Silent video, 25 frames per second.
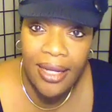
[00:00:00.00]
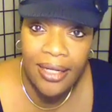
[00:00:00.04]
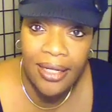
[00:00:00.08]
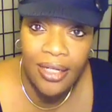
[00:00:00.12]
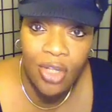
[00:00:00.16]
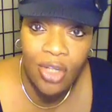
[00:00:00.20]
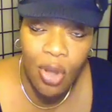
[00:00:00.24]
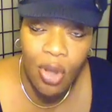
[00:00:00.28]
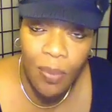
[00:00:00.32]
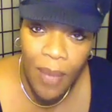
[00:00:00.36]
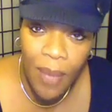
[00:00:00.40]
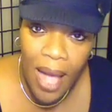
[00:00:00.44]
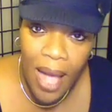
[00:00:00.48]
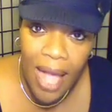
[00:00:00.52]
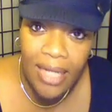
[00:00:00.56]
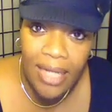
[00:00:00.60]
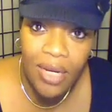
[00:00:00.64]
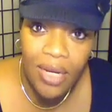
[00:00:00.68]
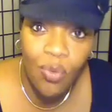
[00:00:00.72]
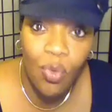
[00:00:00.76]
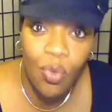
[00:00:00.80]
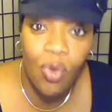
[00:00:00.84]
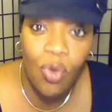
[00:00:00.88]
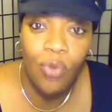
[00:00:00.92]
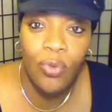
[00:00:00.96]
your body
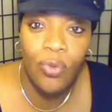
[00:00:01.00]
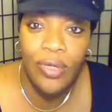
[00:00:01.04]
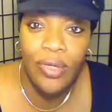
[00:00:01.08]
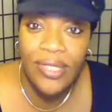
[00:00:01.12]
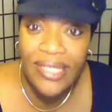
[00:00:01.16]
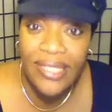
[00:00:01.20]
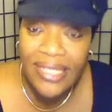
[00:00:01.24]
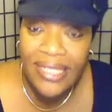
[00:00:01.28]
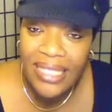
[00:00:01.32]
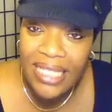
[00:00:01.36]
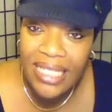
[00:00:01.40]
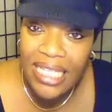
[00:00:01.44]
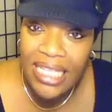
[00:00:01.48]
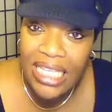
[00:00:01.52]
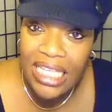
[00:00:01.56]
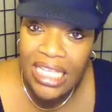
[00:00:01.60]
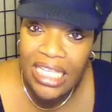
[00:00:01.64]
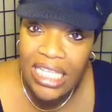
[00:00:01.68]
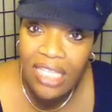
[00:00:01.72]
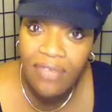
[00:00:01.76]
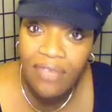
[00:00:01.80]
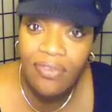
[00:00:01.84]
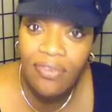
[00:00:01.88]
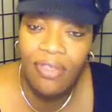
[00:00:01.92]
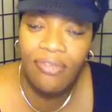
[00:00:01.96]
will
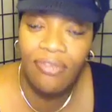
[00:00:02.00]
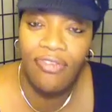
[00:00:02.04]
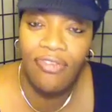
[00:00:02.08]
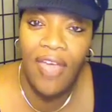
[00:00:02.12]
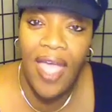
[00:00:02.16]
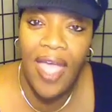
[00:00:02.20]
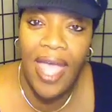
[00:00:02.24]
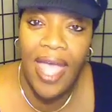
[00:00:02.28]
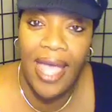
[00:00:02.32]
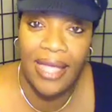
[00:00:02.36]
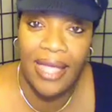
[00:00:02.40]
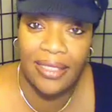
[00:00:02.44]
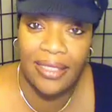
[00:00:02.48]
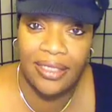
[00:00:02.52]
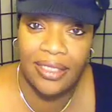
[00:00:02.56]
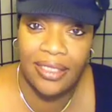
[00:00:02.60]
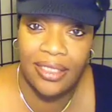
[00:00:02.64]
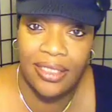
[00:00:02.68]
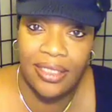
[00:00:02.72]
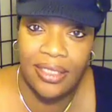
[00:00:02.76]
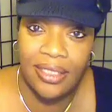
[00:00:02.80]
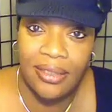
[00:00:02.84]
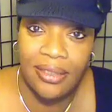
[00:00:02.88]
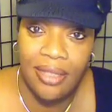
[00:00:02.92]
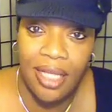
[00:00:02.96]
receive the
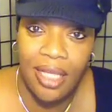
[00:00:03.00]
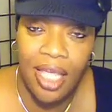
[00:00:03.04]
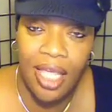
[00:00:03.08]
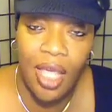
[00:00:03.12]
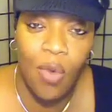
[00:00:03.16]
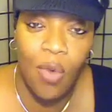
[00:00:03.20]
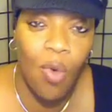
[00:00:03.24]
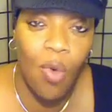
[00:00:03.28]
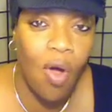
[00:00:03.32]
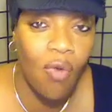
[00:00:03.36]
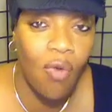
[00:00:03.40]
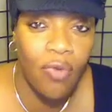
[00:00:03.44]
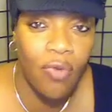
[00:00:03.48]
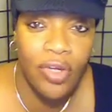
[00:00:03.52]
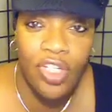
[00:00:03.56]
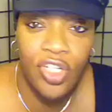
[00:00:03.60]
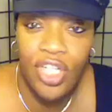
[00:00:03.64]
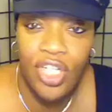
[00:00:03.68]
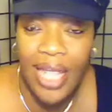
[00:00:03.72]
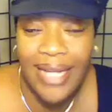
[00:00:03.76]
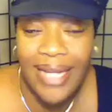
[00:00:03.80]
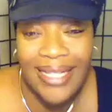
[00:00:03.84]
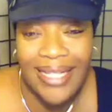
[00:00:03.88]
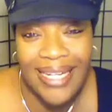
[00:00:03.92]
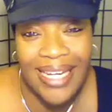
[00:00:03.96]
fast. It won't
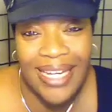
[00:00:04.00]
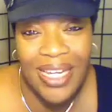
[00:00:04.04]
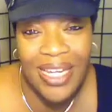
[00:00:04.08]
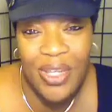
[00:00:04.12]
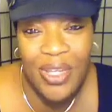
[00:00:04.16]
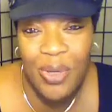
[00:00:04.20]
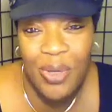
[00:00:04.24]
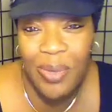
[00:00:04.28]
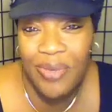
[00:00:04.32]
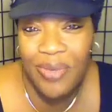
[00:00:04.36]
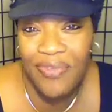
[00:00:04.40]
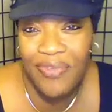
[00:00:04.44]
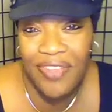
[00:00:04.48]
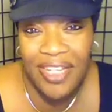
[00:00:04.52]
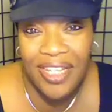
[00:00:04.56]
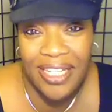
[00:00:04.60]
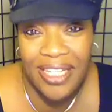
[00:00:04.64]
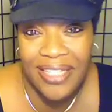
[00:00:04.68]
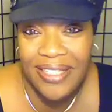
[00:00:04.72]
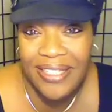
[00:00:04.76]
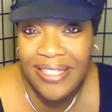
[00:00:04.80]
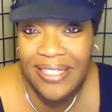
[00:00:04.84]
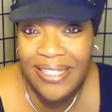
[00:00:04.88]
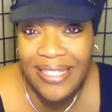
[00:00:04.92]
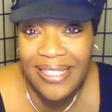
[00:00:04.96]
reject it and you'll be
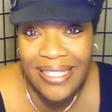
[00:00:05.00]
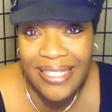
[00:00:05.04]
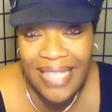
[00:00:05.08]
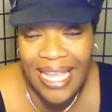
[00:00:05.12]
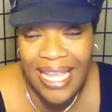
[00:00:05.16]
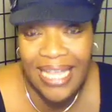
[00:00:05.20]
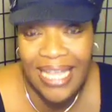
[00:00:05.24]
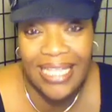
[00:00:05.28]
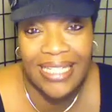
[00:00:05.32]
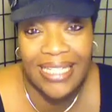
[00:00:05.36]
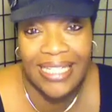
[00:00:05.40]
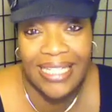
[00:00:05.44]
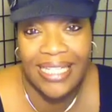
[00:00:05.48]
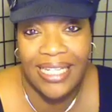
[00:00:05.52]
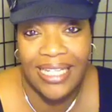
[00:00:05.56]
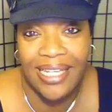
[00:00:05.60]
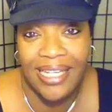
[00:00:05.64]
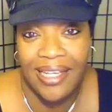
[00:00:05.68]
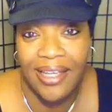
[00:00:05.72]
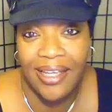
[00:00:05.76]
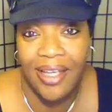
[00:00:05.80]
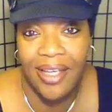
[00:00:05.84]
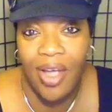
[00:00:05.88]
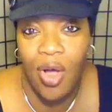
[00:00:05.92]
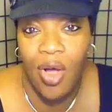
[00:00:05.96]
feeling sickly.
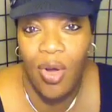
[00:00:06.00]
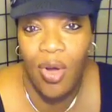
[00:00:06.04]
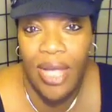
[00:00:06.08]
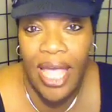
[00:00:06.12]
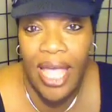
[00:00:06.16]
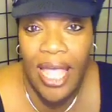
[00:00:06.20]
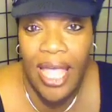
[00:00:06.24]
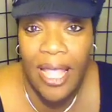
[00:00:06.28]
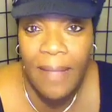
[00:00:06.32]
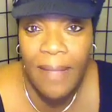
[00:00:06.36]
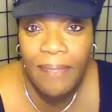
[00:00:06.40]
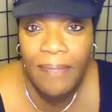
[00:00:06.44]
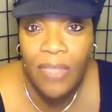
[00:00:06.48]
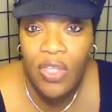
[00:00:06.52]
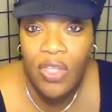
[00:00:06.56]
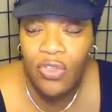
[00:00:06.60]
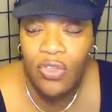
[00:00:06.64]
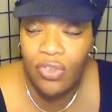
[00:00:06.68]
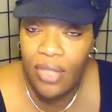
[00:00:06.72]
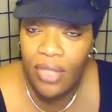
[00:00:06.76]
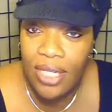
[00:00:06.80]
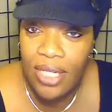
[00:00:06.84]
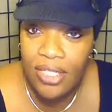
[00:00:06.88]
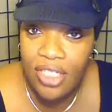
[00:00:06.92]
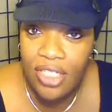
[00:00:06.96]
Okay,
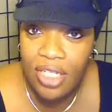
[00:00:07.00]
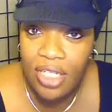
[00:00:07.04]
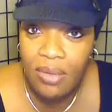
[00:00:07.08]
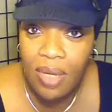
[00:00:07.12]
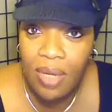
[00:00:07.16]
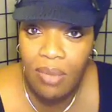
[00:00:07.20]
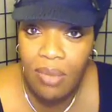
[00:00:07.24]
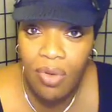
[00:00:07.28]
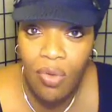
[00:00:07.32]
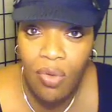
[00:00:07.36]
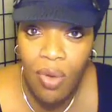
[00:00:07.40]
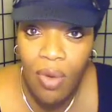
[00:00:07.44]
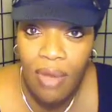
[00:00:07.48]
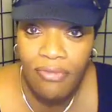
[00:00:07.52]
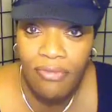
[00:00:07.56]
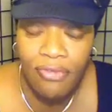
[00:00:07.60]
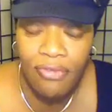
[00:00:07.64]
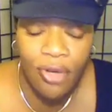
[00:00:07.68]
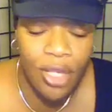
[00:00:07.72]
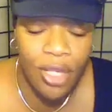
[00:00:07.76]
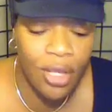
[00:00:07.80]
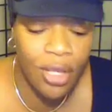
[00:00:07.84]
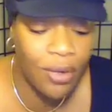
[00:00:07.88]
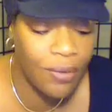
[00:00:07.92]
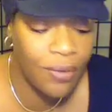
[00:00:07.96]
so that's tip number 1 for
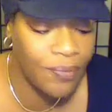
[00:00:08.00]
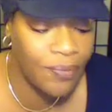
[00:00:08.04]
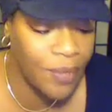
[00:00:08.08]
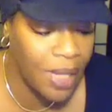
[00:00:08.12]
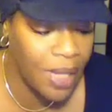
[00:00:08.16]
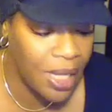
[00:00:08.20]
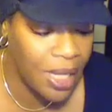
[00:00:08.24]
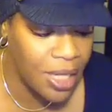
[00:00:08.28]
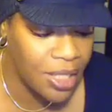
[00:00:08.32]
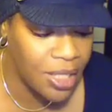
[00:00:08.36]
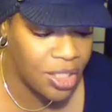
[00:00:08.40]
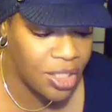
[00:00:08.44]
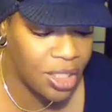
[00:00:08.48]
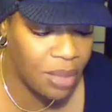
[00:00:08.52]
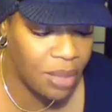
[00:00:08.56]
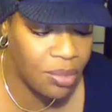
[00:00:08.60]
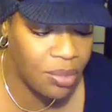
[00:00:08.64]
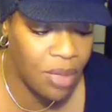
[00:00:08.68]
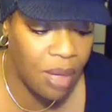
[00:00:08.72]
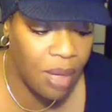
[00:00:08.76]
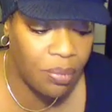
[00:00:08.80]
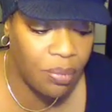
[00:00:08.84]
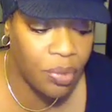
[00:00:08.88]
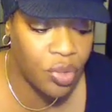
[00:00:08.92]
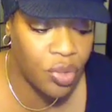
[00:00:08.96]
you. Tip
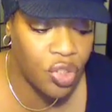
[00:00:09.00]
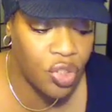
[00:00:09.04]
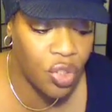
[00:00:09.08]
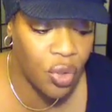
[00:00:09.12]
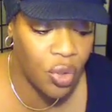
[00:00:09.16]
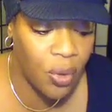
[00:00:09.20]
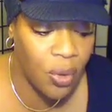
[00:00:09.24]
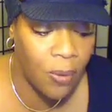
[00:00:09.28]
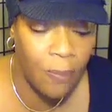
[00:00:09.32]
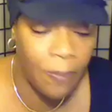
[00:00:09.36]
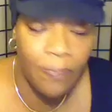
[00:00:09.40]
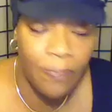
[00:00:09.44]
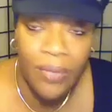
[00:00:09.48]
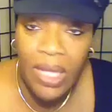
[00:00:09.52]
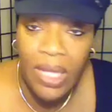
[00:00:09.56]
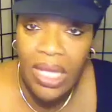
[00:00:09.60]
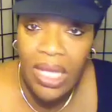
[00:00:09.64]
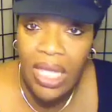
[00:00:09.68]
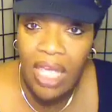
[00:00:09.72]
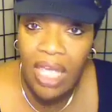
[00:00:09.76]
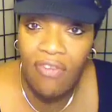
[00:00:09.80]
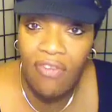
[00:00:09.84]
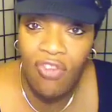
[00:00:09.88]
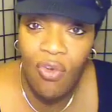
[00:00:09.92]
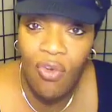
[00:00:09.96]
number 2,
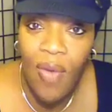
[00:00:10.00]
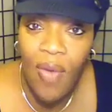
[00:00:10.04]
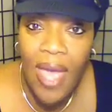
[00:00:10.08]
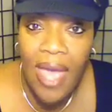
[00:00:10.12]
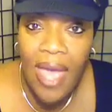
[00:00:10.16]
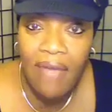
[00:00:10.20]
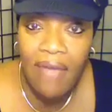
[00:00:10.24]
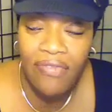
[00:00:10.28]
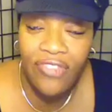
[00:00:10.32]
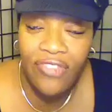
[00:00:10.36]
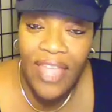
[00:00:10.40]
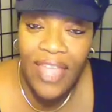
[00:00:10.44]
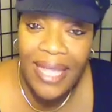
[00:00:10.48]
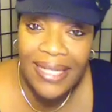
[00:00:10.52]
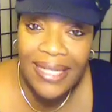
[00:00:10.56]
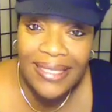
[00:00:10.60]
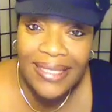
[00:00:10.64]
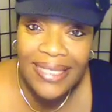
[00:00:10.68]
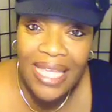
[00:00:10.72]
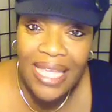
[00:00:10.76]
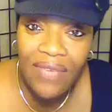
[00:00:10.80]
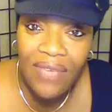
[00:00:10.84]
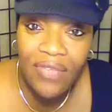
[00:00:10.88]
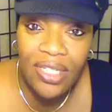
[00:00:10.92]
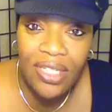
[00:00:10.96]
if you have
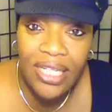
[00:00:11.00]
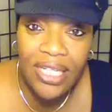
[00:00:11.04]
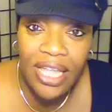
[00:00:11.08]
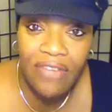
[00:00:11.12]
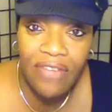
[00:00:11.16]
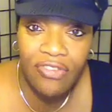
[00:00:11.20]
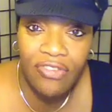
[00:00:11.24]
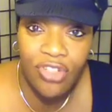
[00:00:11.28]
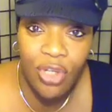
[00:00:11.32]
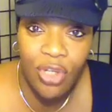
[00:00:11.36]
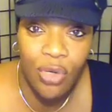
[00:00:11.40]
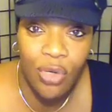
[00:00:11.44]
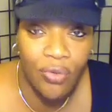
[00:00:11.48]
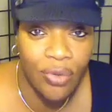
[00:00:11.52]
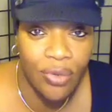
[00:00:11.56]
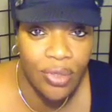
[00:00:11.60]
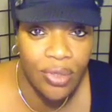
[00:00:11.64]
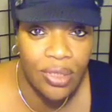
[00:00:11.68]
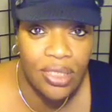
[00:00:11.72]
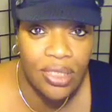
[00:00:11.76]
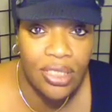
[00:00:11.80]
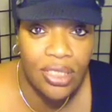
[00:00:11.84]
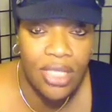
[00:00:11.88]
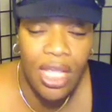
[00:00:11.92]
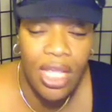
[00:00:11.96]
Thanksgiving
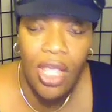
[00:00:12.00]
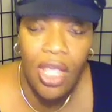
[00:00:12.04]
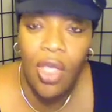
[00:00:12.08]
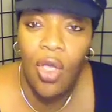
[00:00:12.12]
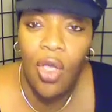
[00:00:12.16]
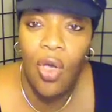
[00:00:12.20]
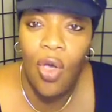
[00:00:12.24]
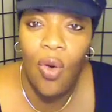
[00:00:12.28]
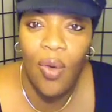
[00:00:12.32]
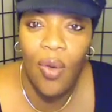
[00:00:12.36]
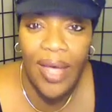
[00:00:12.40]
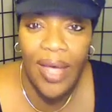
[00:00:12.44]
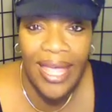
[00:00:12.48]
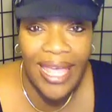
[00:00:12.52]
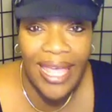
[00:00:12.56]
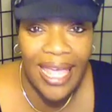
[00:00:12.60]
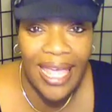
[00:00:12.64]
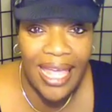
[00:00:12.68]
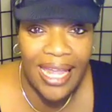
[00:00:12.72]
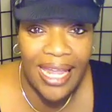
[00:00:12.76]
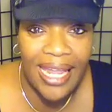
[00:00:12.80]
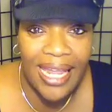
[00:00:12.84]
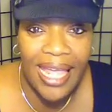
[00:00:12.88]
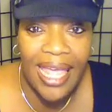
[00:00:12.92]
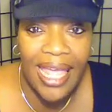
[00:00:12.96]
leftovers, go
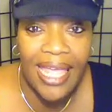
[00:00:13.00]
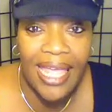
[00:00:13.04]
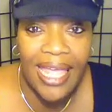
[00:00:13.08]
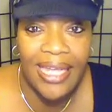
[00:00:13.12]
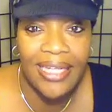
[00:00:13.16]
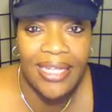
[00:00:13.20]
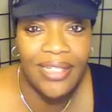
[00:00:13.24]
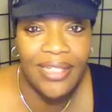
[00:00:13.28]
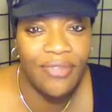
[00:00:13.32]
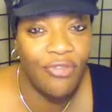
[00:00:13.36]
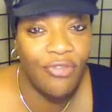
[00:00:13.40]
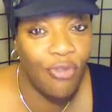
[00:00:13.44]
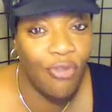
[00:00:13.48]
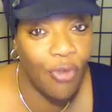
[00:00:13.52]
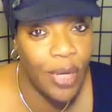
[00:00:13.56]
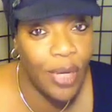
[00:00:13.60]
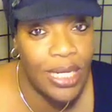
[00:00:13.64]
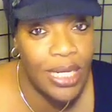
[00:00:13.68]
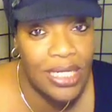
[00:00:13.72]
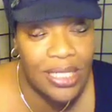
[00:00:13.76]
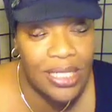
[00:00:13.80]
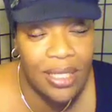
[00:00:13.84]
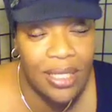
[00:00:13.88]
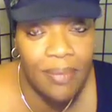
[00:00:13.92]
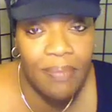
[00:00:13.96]
ahead and
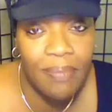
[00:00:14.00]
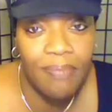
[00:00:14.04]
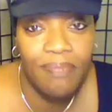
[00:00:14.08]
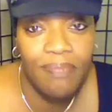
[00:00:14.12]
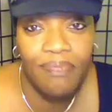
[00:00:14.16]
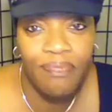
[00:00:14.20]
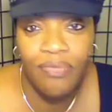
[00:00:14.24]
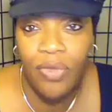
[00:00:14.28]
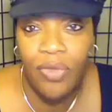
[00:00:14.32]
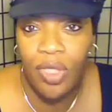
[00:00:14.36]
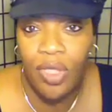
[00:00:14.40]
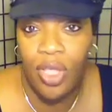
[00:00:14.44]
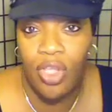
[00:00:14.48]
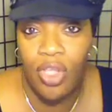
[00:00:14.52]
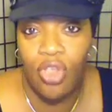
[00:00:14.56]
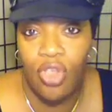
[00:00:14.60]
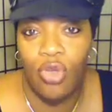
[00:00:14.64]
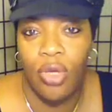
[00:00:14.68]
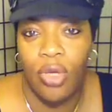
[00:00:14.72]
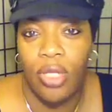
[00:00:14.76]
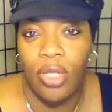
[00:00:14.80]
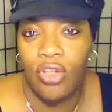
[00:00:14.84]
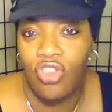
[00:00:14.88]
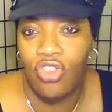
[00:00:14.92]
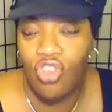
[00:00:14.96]
freeze them. You
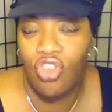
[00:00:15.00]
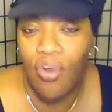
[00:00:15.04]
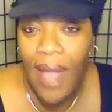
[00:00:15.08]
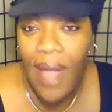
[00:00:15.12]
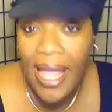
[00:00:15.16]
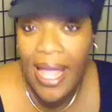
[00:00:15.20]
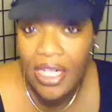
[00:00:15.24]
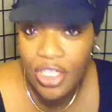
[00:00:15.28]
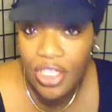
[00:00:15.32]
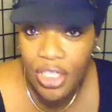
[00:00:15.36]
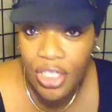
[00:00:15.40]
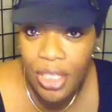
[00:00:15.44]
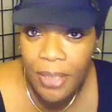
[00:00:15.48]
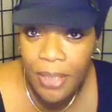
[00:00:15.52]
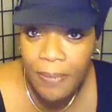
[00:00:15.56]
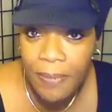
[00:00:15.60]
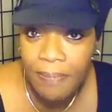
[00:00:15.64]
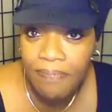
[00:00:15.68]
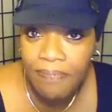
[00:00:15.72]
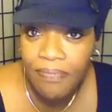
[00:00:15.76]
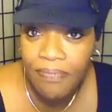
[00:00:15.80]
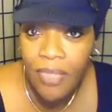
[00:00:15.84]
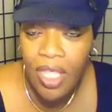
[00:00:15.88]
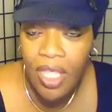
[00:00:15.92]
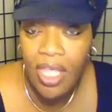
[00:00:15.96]
can trash
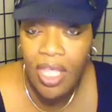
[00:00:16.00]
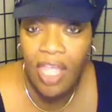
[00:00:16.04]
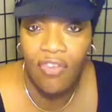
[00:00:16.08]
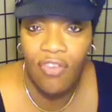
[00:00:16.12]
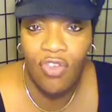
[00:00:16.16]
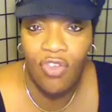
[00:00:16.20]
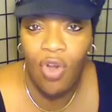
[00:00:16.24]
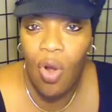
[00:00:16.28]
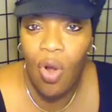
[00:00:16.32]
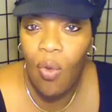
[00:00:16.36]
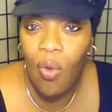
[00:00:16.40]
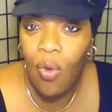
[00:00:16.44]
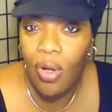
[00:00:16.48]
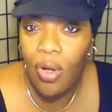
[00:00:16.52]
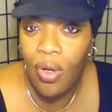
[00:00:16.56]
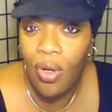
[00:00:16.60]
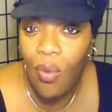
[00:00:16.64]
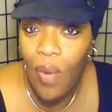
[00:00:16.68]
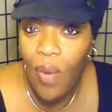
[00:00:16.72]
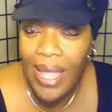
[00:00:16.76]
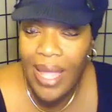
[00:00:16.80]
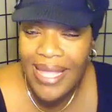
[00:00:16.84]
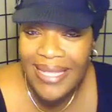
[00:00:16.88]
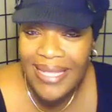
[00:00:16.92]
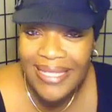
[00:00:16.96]
them. If you don't want to
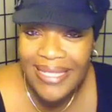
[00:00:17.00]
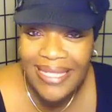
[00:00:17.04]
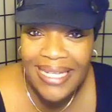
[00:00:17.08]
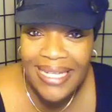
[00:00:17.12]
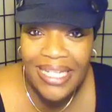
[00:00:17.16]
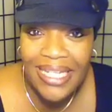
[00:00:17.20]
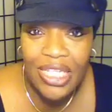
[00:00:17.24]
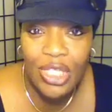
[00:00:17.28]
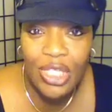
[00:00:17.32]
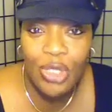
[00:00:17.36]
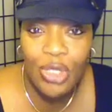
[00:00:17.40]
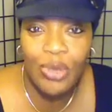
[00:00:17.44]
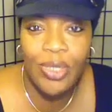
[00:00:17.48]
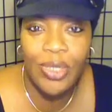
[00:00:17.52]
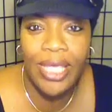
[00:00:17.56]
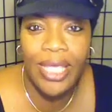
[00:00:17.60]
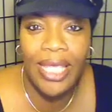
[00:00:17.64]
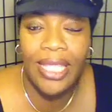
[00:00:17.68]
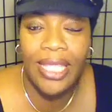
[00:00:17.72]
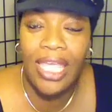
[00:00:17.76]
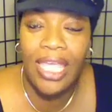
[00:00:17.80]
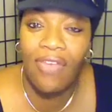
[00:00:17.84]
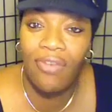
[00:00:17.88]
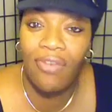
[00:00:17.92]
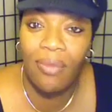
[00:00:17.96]
waste it, you
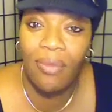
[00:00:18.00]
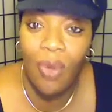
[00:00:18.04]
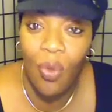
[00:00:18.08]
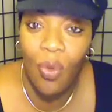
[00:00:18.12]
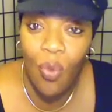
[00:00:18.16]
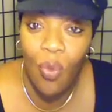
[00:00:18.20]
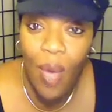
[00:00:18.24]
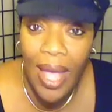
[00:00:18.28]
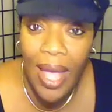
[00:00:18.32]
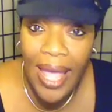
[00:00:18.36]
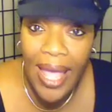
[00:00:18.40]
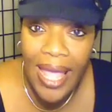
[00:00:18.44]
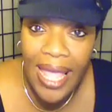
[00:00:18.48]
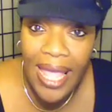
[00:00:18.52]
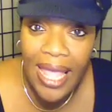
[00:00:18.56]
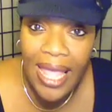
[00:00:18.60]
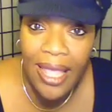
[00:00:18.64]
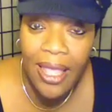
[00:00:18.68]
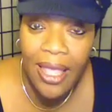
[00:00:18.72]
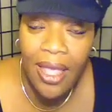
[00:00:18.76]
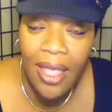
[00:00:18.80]
can give them away.